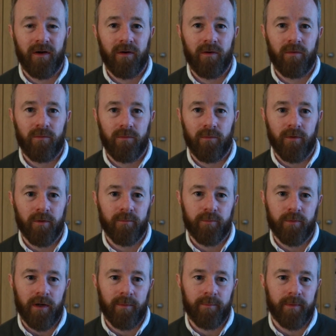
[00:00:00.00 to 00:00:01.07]
No one
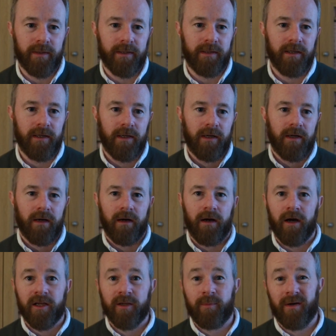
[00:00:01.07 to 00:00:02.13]
property
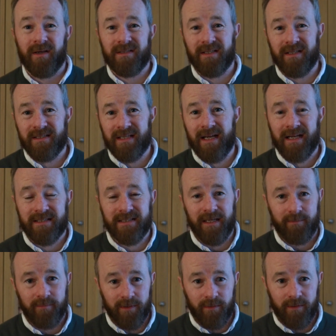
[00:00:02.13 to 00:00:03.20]
occupies the exact
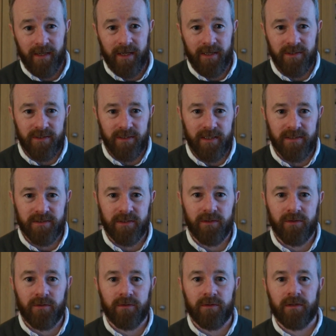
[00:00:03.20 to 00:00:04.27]
same location as
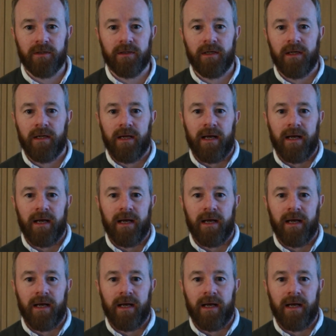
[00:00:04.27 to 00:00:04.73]
another,